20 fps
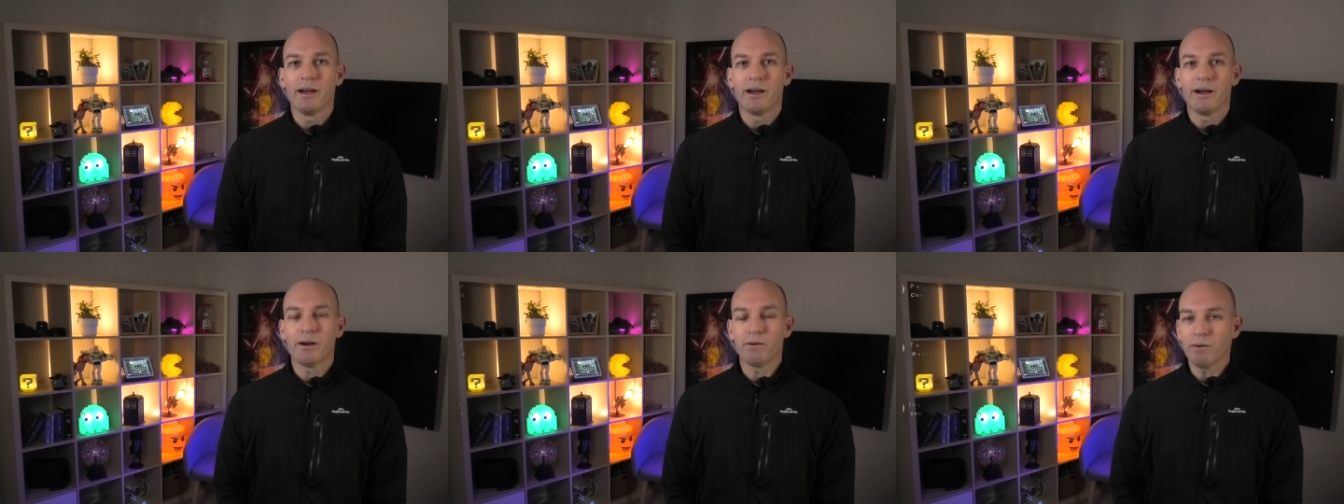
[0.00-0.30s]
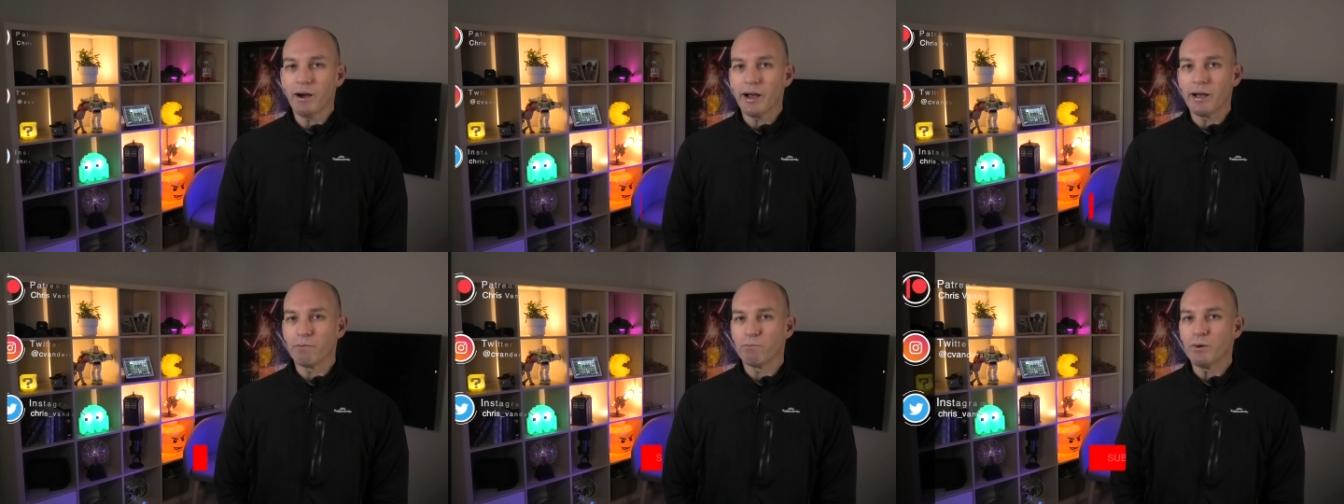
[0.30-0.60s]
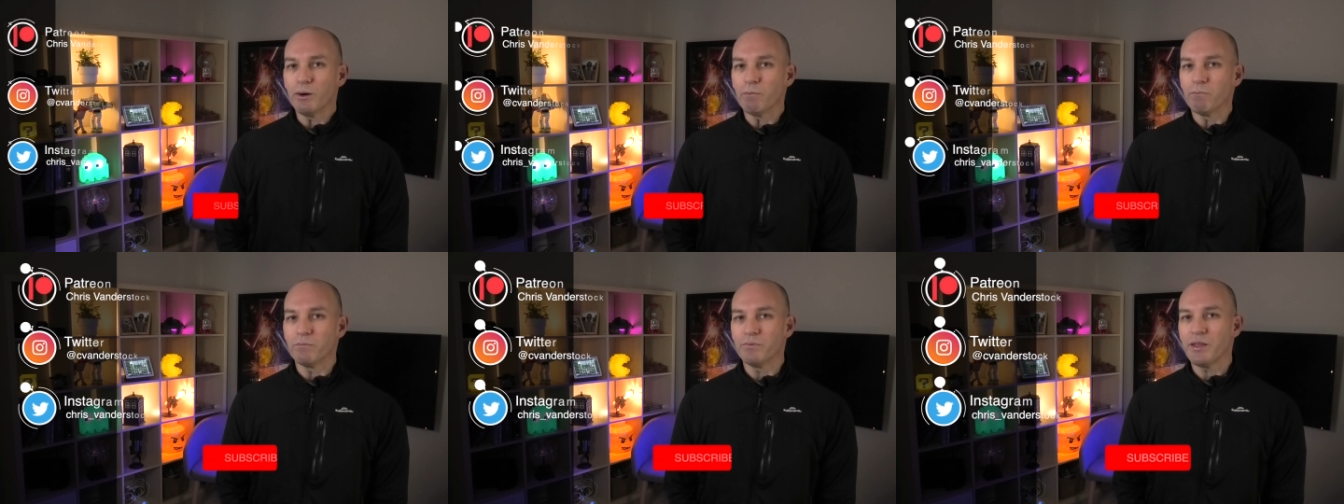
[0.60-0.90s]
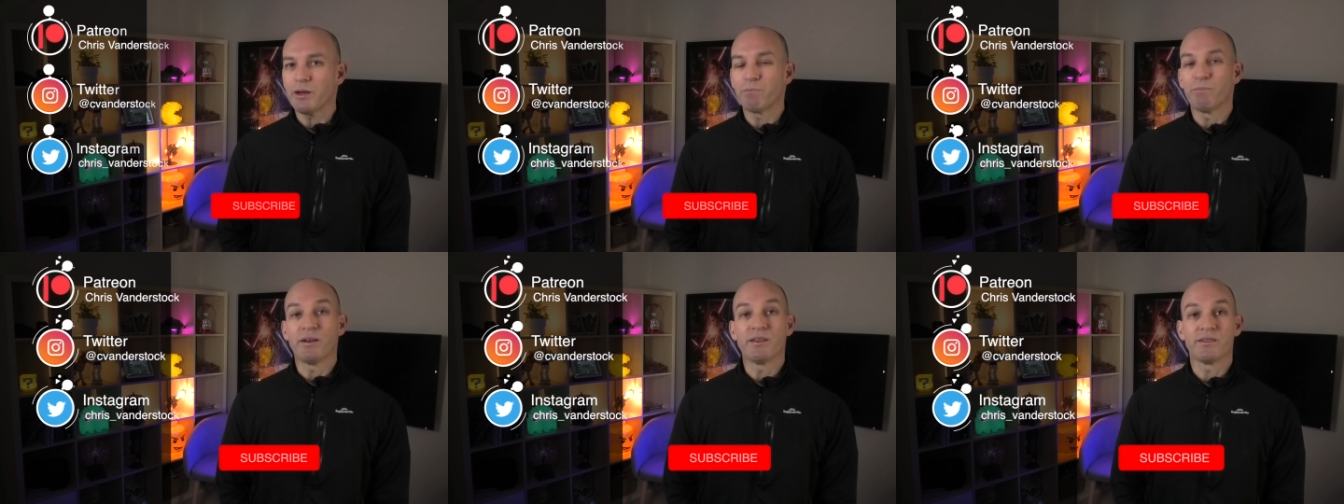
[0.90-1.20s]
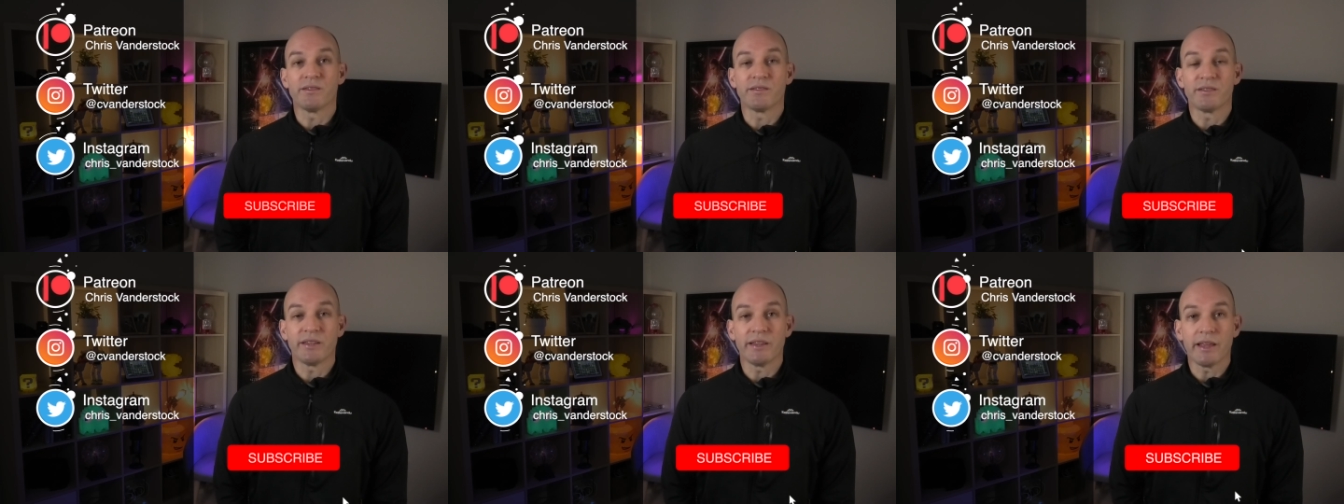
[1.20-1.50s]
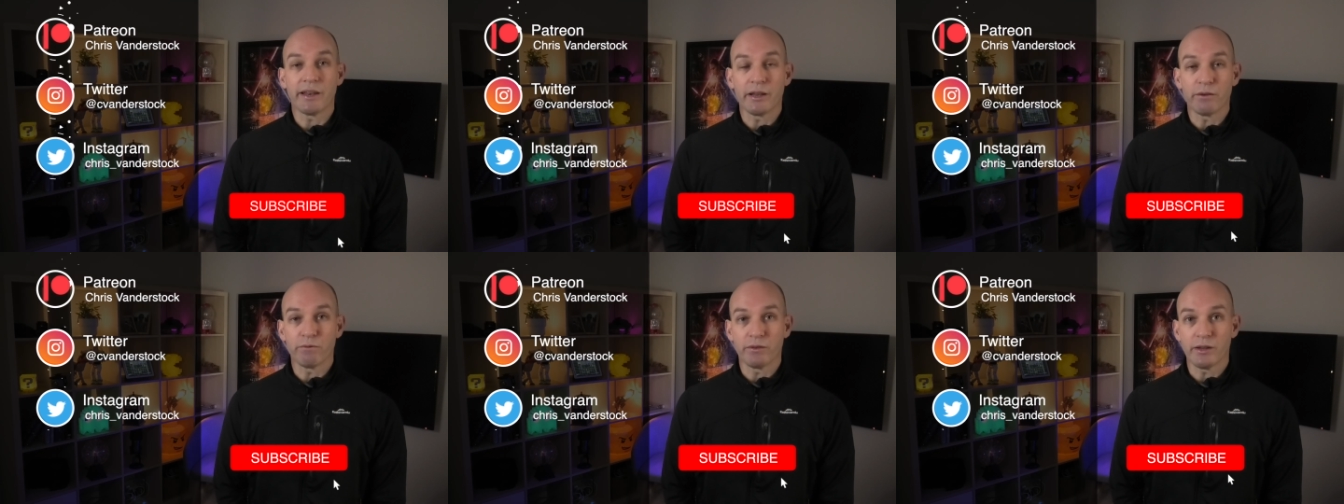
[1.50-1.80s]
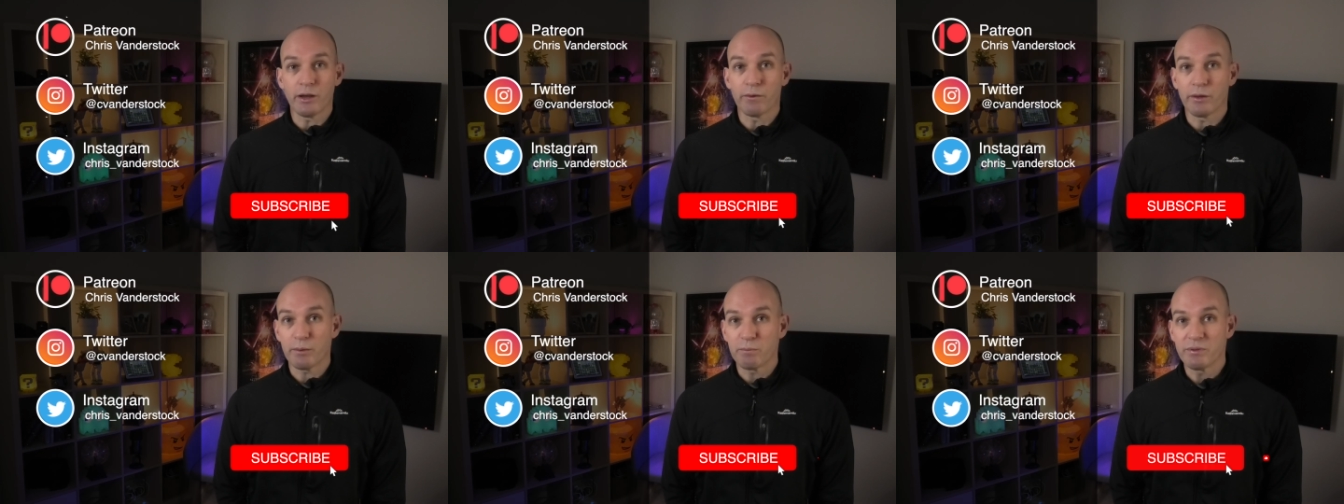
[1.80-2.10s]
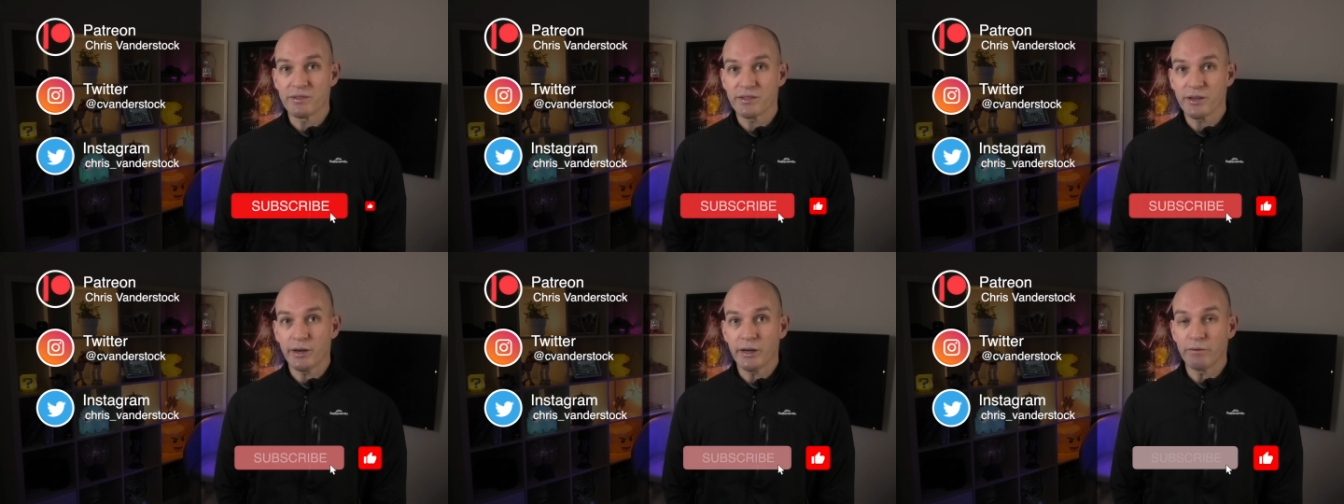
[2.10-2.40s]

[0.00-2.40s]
Alright, well, that brings us to the end of another episode.